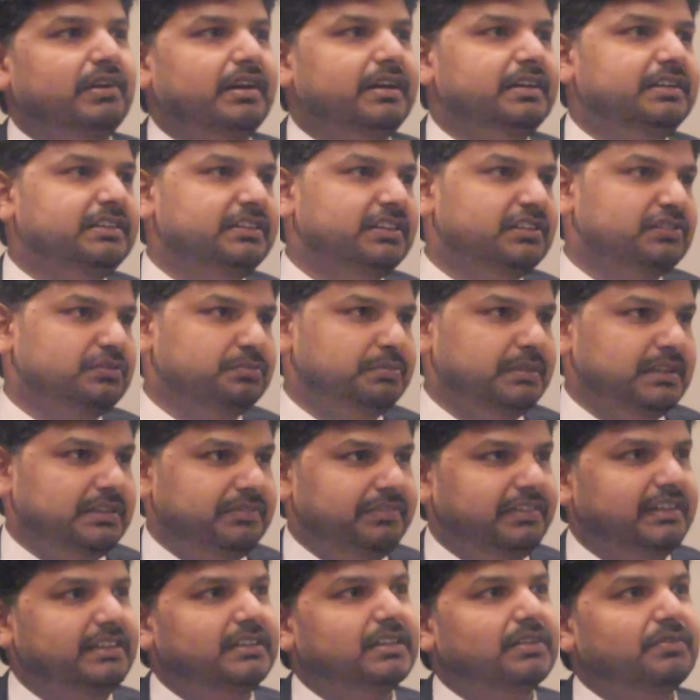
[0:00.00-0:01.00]
ideas
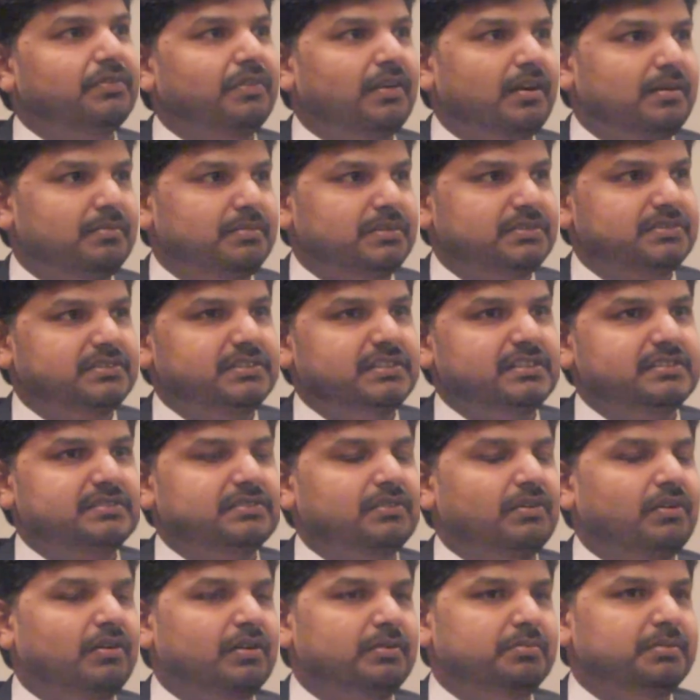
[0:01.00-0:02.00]
between the pharmacists
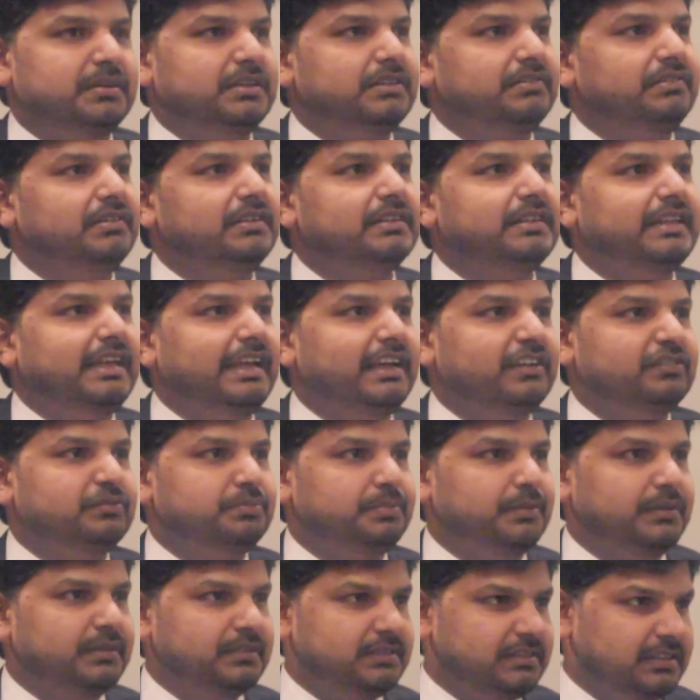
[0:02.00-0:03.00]
or between the
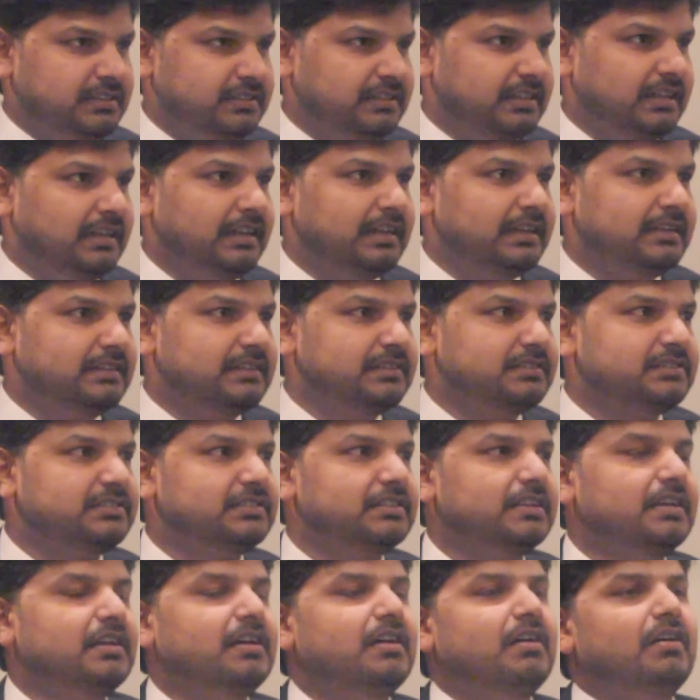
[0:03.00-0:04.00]
expert and the learners
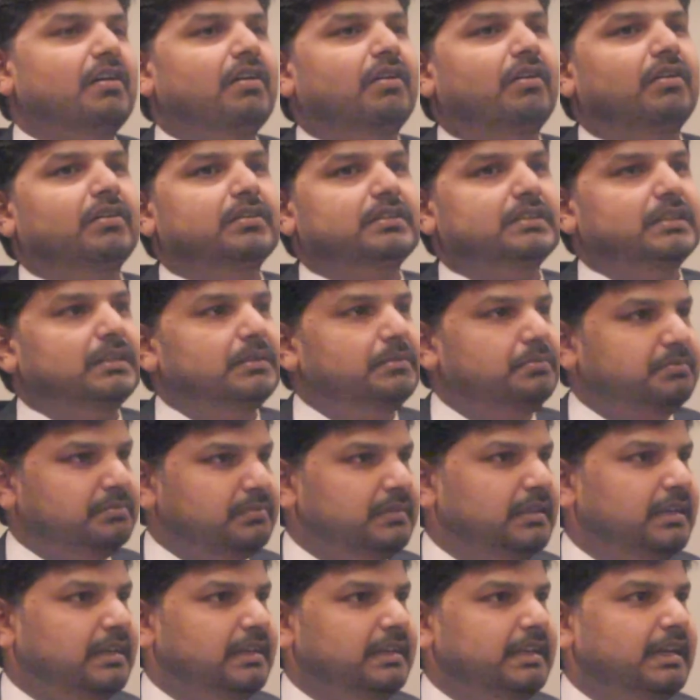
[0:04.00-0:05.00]
or
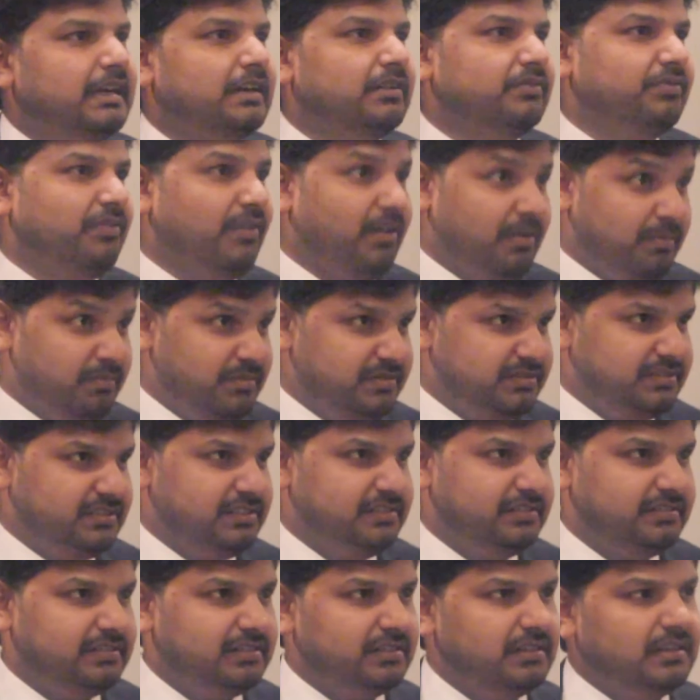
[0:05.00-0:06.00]
the young
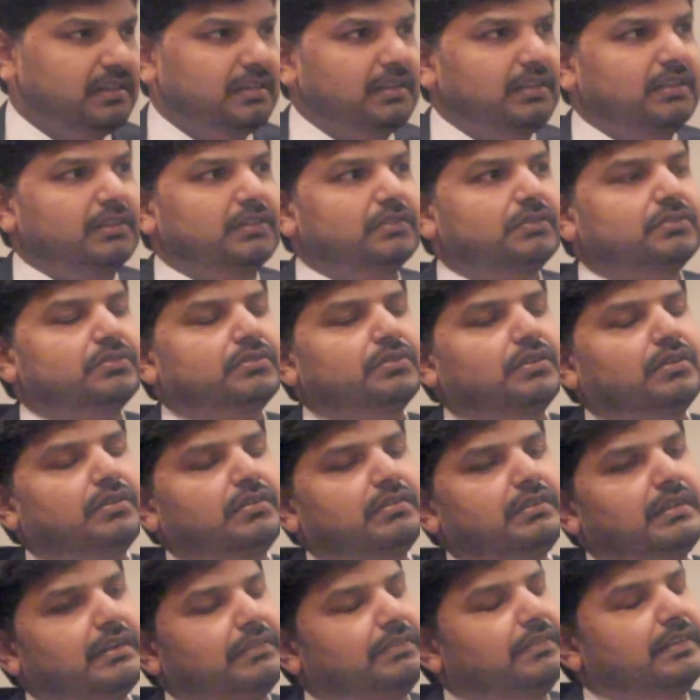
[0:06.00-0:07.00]
pharmacist.
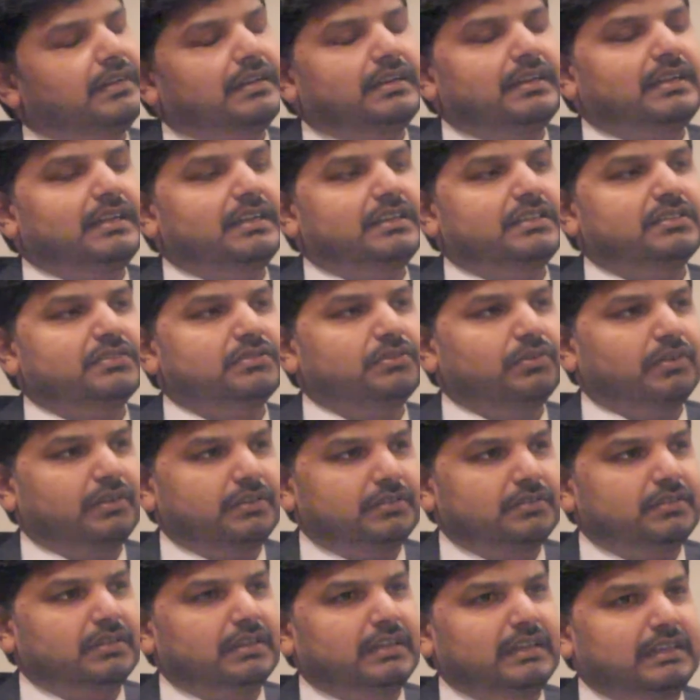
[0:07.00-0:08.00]
So definitely it
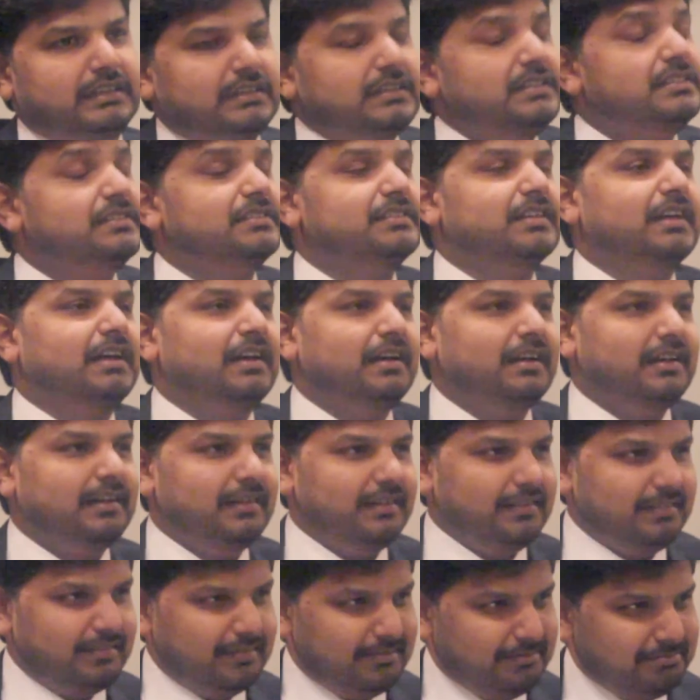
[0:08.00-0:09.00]
is
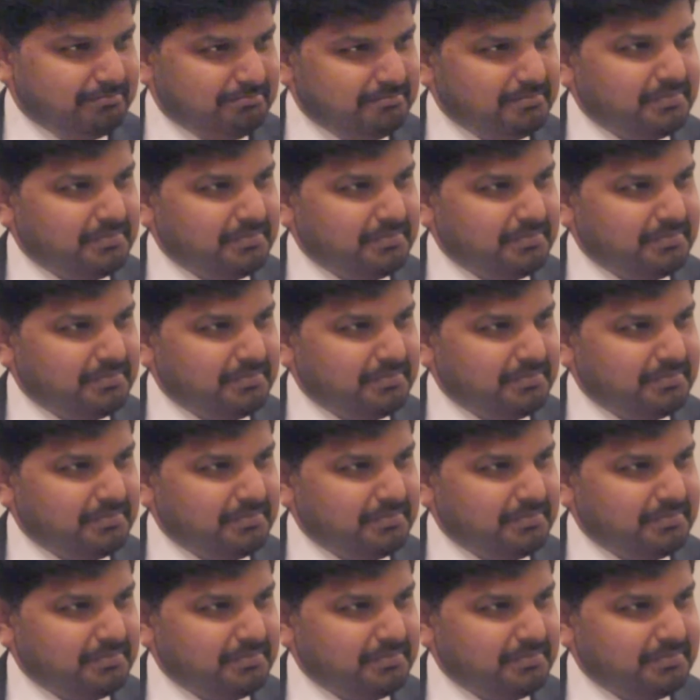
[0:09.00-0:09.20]
a